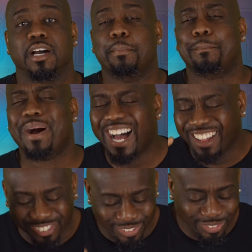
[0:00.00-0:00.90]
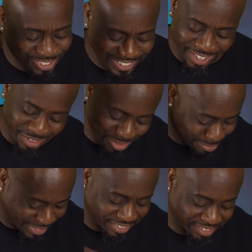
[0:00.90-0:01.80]
Apostle Cheryl
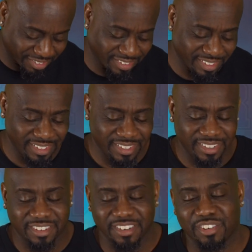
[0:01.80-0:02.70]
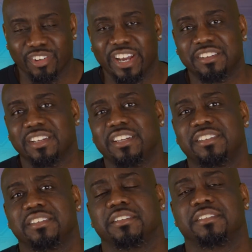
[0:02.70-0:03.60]
Mentor.
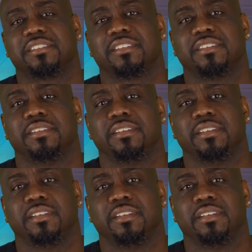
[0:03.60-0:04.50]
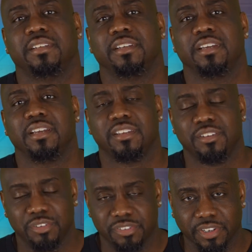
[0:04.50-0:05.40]
Congratulations.
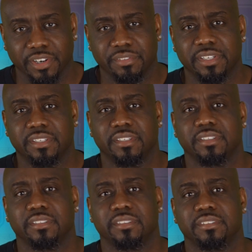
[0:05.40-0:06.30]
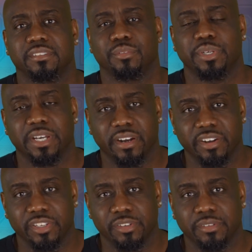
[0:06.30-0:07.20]
You deserve it. We honor
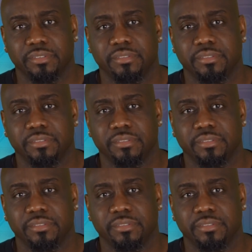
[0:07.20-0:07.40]
you.